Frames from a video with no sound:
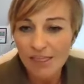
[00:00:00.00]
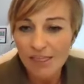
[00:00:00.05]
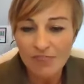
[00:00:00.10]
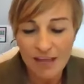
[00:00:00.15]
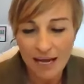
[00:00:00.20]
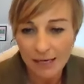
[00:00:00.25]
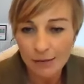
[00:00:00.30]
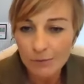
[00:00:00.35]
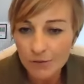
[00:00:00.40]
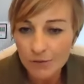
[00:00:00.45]

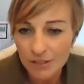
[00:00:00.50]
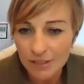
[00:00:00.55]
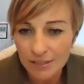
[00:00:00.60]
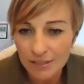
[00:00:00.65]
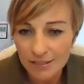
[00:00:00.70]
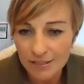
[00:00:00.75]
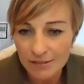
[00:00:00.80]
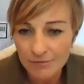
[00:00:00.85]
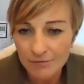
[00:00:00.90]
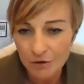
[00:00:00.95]

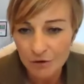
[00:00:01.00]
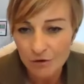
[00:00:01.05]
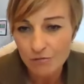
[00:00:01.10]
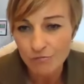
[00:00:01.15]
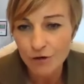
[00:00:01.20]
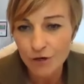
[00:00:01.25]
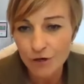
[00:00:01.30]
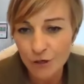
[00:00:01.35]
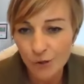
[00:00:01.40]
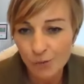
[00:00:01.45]
thousands of
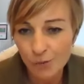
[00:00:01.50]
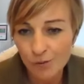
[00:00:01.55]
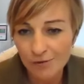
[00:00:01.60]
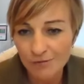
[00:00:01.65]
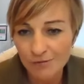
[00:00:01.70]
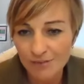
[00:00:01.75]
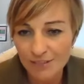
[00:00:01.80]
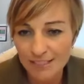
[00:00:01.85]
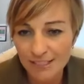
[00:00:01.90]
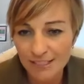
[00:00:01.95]
crew
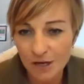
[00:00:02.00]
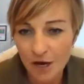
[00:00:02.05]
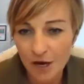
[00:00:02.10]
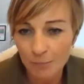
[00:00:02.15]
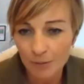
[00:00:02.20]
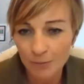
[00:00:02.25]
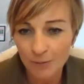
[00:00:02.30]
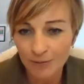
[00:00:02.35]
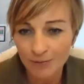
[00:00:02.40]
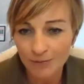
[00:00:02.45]
of this
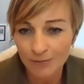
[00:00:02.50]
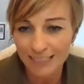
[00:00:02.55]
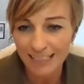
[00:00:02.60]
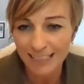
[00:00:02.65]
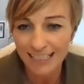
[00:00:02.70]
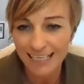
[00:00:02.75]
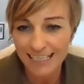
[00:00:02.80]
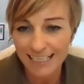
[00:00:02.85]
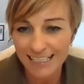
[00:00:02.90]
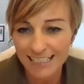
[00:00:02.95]
Commonwealth
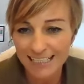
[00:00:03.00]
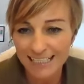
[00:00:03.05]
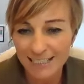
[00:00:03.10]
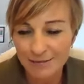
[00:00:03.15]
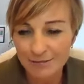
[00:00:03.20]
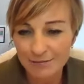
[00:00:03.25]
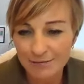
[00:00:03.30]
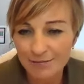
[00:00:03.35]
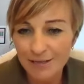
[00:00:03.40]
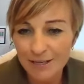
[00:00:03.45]

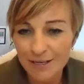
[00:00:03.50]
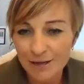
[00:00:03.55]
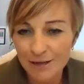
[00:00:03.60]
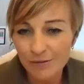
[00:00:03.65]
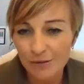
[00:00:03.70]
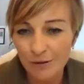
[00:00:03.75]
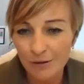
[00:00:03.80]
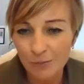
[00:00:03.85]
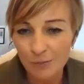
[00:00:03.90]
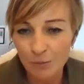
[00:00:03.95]
collective that